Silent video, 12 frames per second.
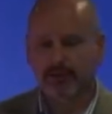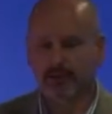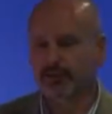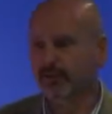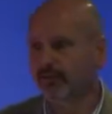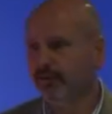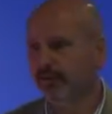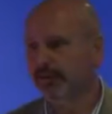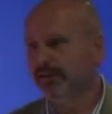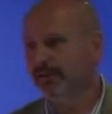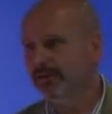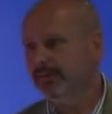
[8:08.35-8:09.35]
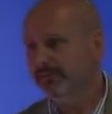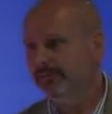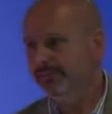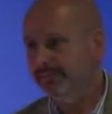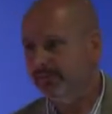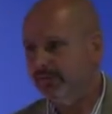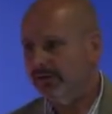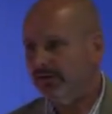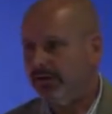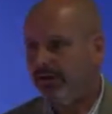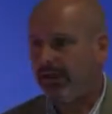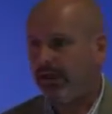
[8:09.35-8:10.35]
and John Grinder,
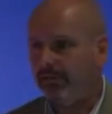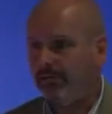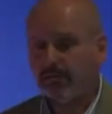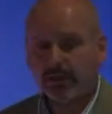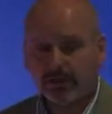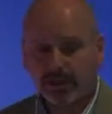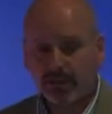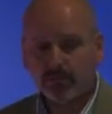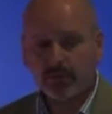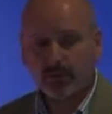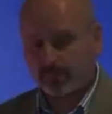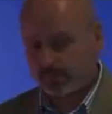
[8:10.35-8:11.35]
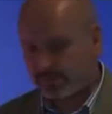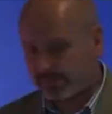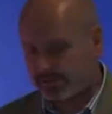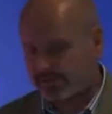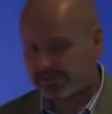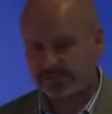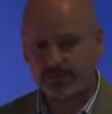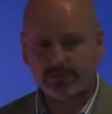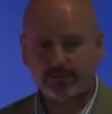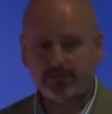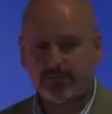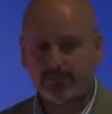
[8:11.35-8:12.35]
came up with this
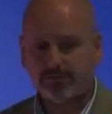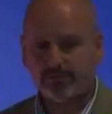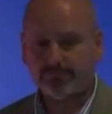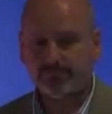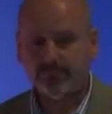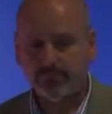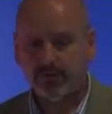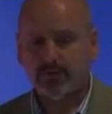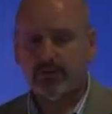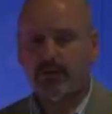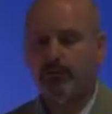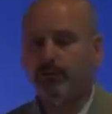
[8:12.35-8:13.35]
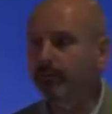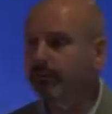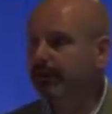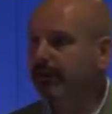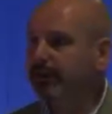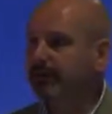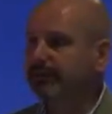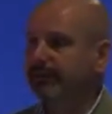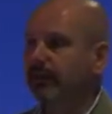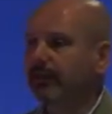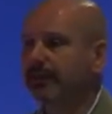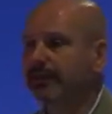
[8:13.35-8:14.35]
brilliant
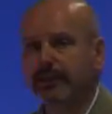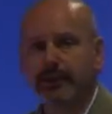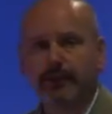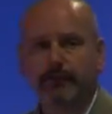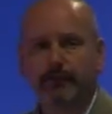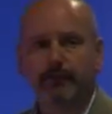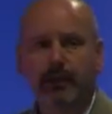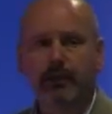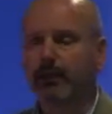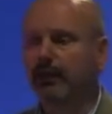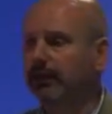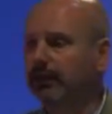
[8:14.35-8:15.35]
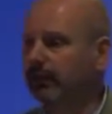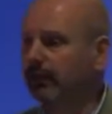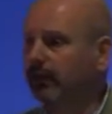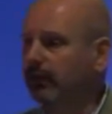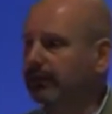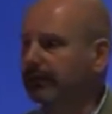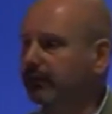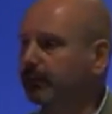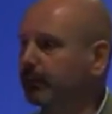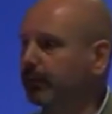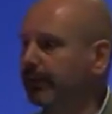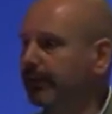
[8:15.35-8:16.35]
idea, and like lots
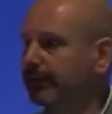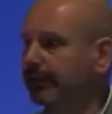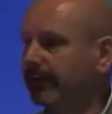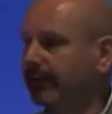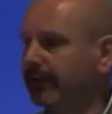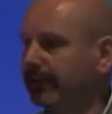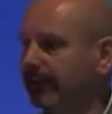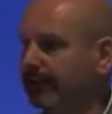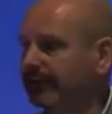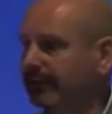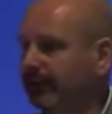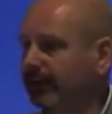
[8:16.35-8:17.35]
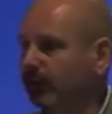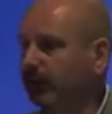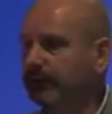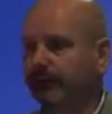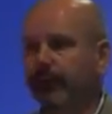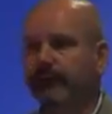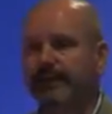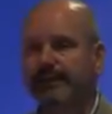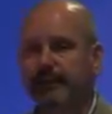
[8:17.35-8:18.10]
of brilliant ideas, was very